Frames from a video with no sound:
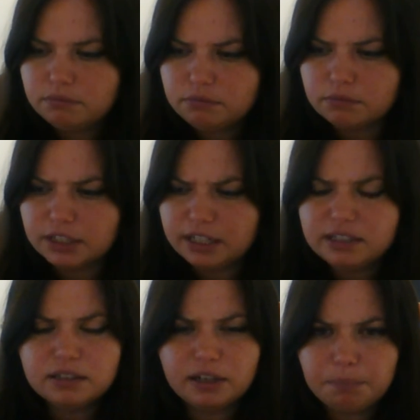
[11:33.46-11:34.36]
it's
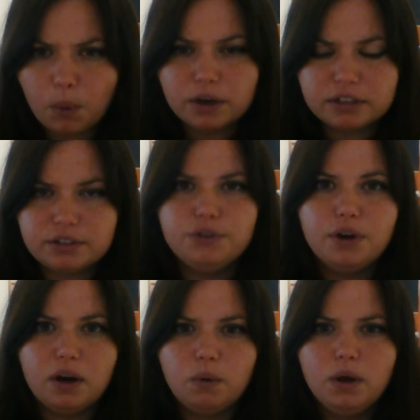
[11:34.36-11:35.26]
important to know
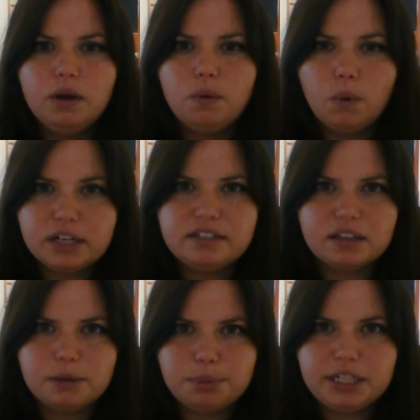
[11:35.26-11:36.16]
what is the
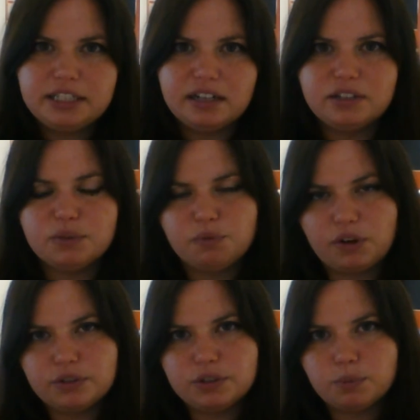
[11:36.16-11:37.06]
complete sentence versus
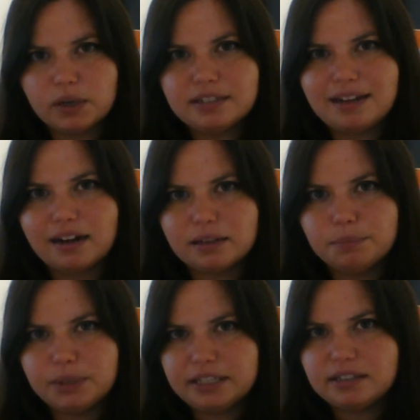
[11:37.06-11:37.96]
what is not a complete
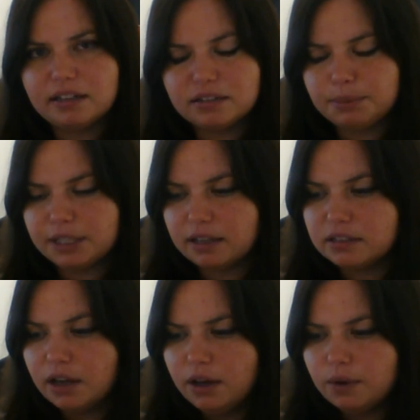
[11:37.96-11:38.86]
sentence, because
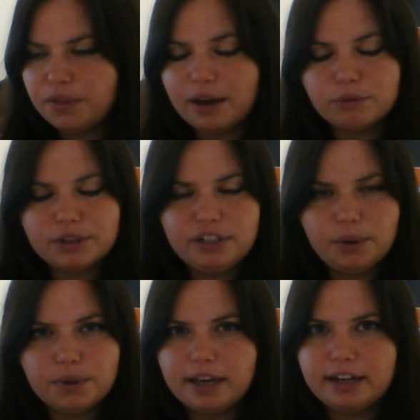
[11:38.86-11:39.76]
without really knowing
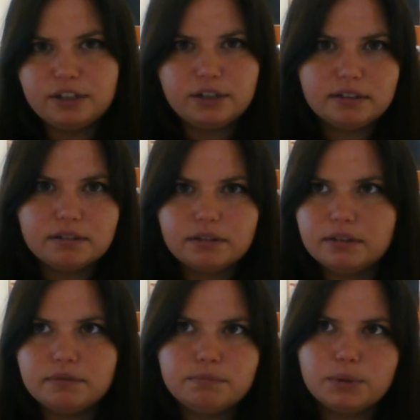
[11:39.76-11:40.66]
that,
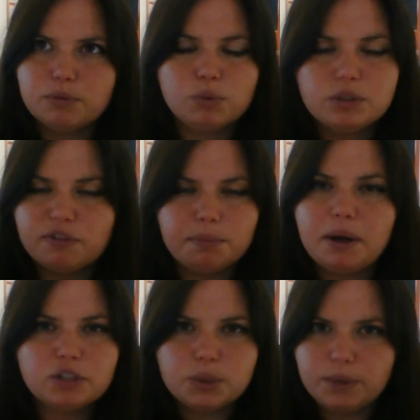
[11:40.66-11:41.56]
the rules for
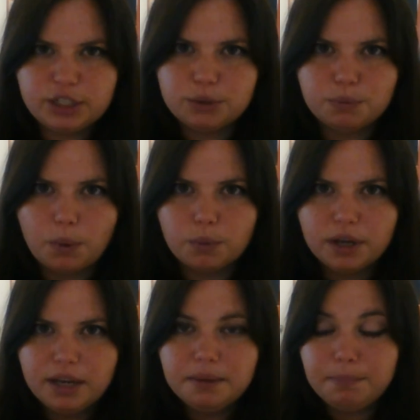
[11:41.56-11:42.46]
punctuation won't
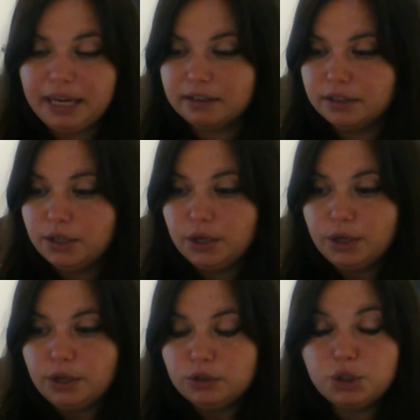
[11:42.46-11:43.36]
make
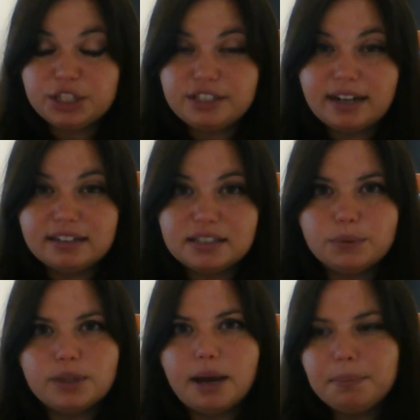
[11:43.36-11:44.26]
too much sense. And
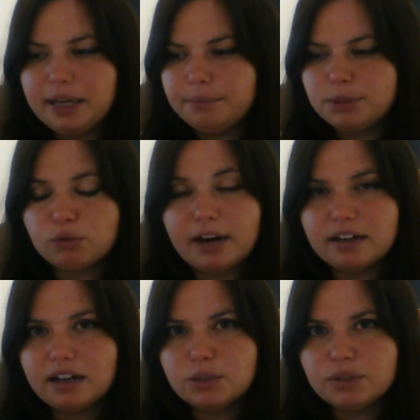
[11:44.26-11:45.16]
without being able to
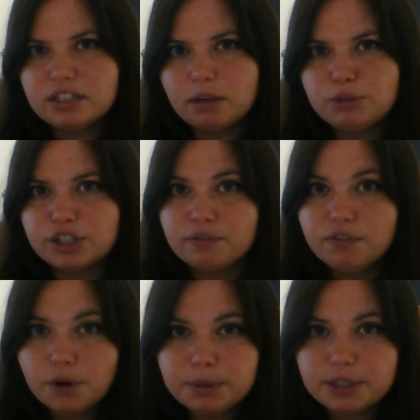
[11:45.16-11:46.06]
recognize what a subject and
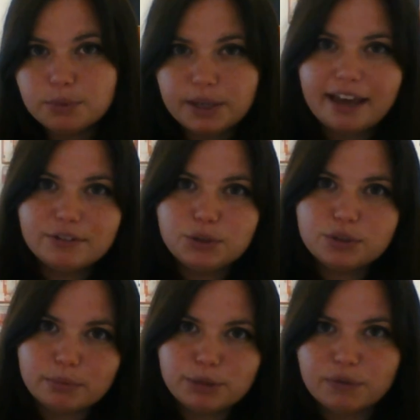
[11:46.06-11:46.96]
verb is, we can't do
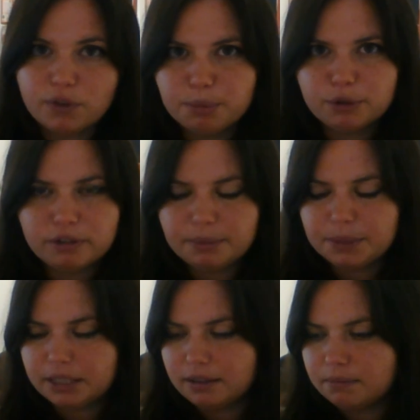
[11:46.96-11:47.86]
subject-verb
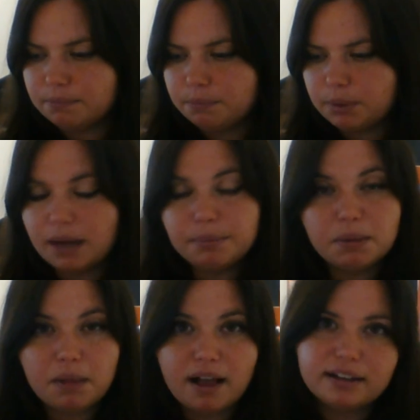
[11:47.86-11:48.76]
agreement and blah, blah,
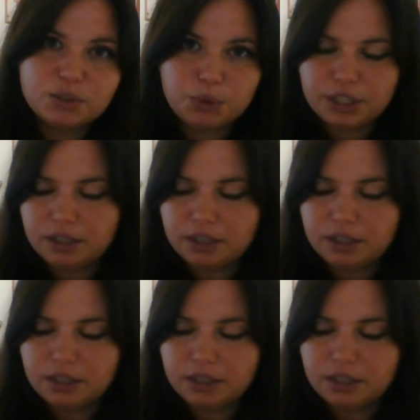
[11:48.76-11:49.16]
blah as we